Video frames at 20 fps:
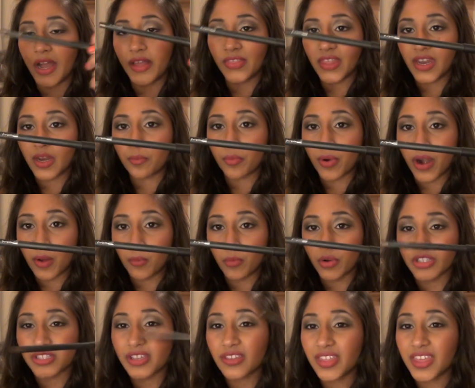and then a brown
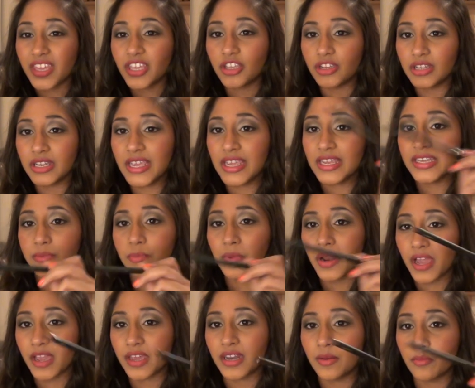one. So I think you need a
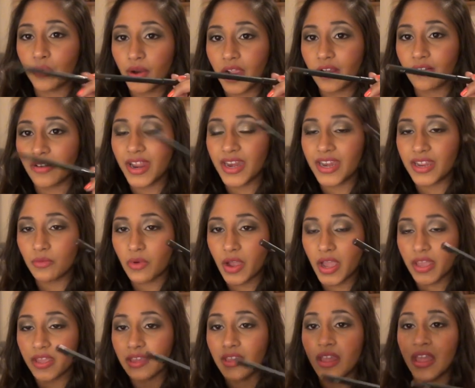black and a brown
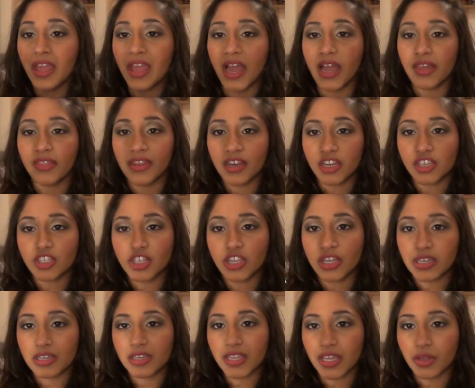anyway. And then I
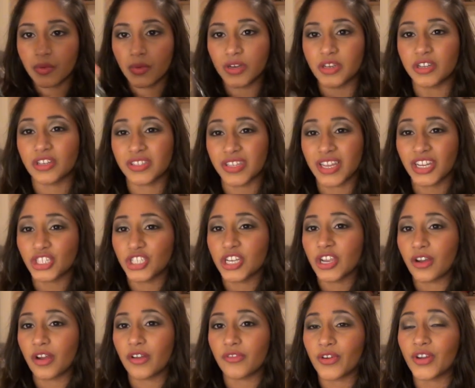took liquid, because
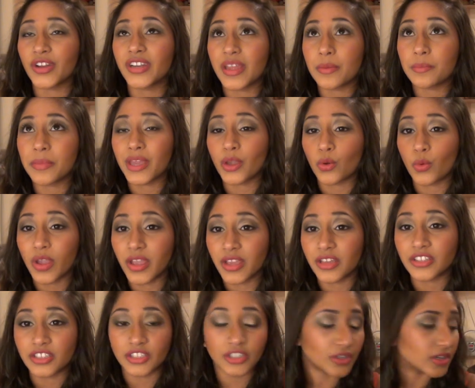actually I find it a bit
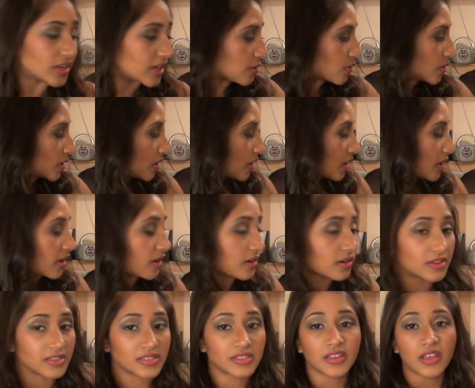quicker to do liquid liner,
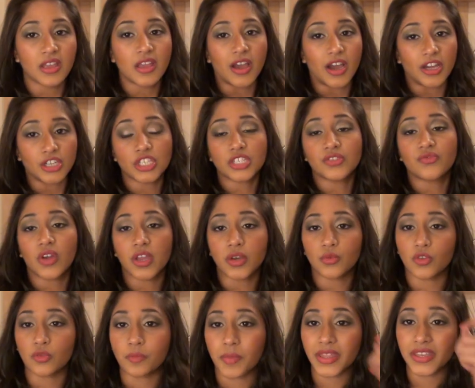because I just
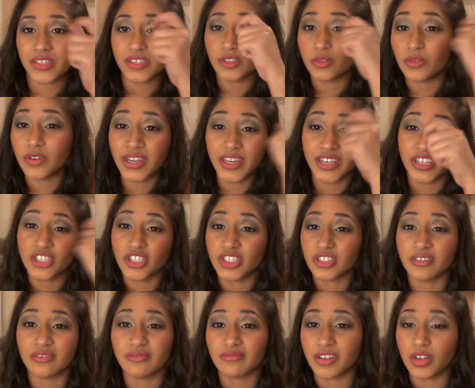find with pencil, like, it
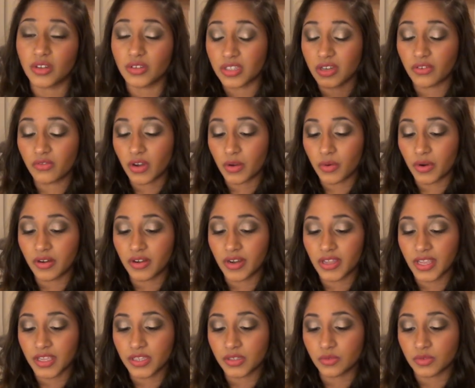just goes everywhere and
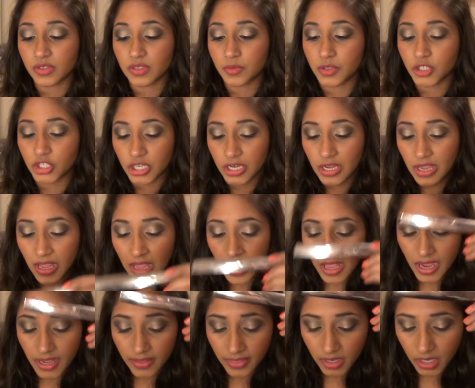it gets all smudgy.
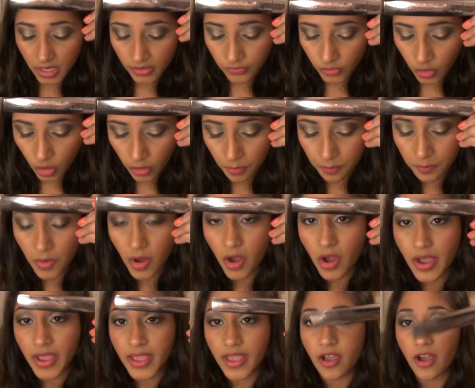And then I've got
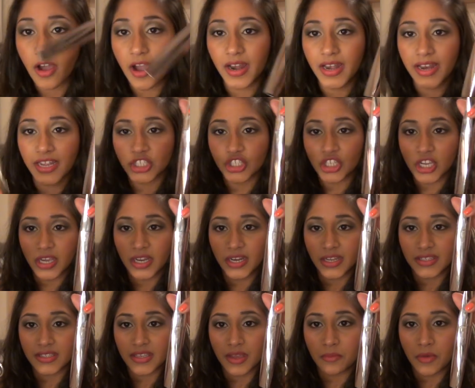my eyelash
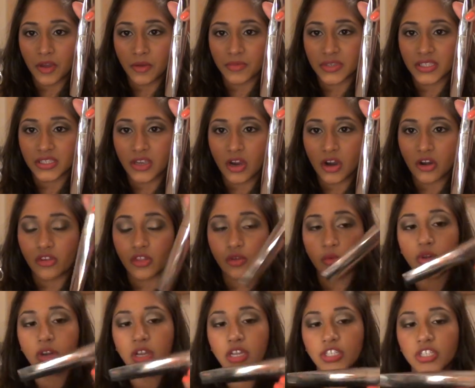curlers and my mascara,
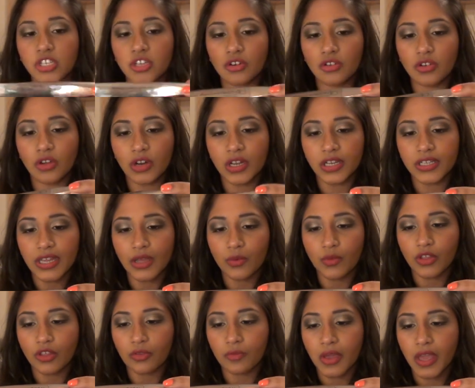the one I took on holiday
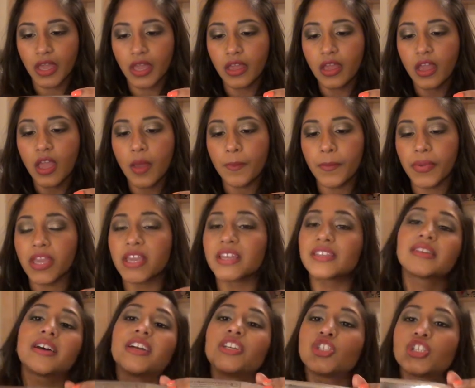with me
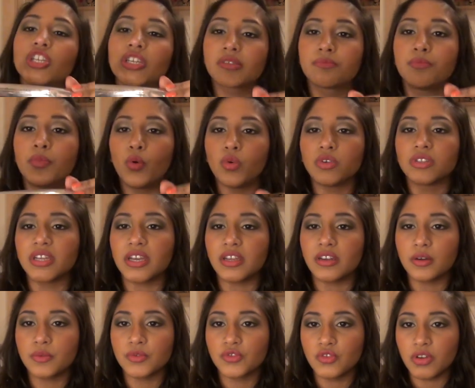because I just bought it
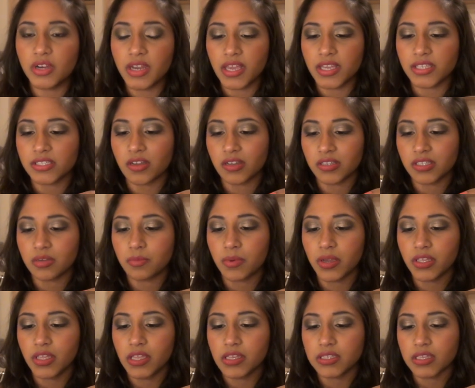and I was really excited
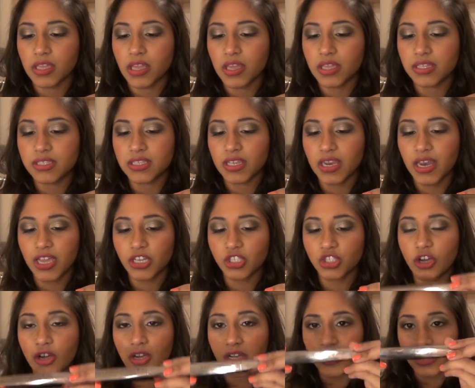about using it. It's the
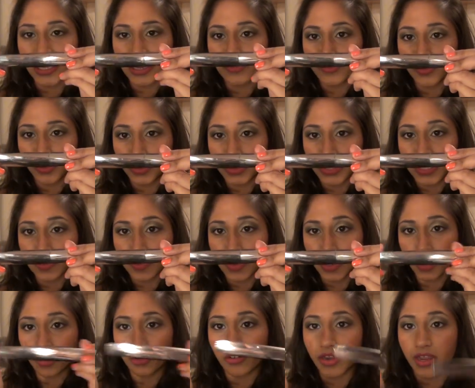Lash Architect 4D
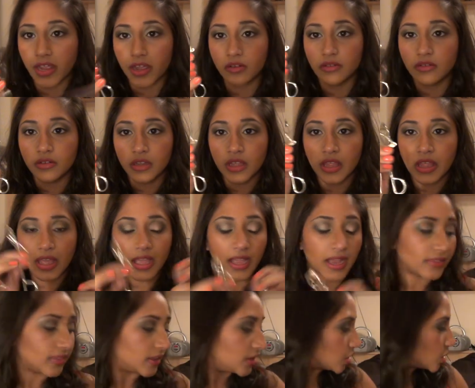by L'Oreal,
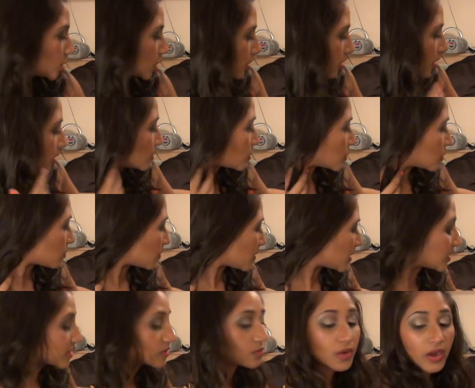and then took those with
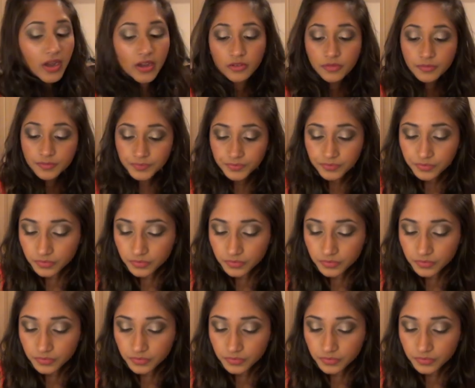me as well.